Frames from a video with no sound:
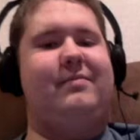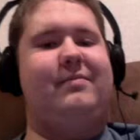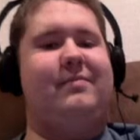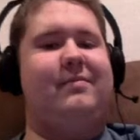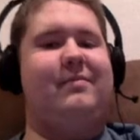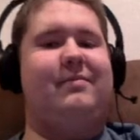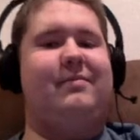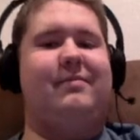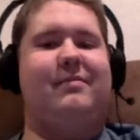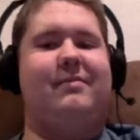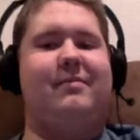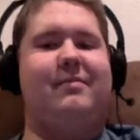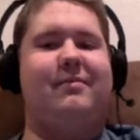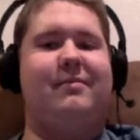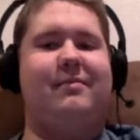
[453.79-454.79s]

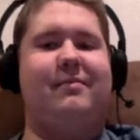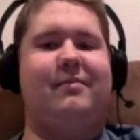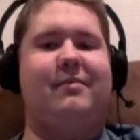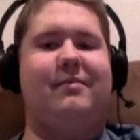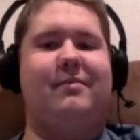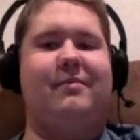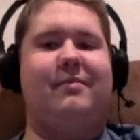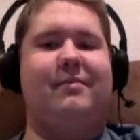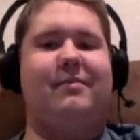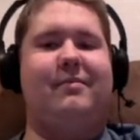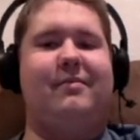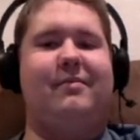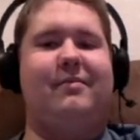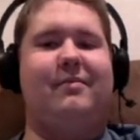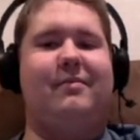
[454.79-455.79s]

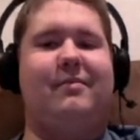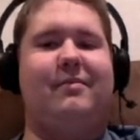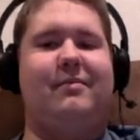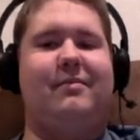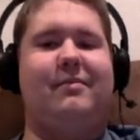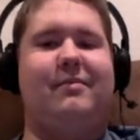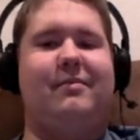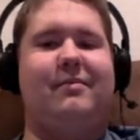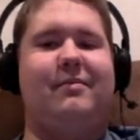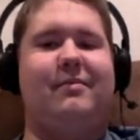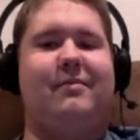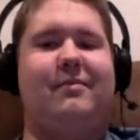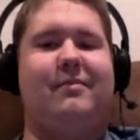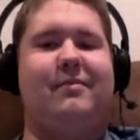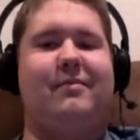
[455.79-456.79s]

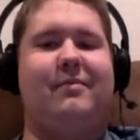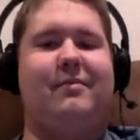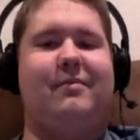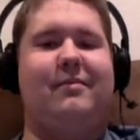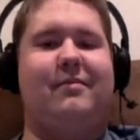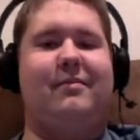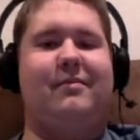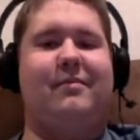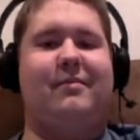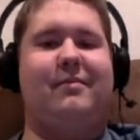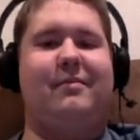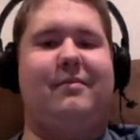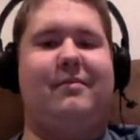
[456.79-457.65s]
No one is speaking in this clip.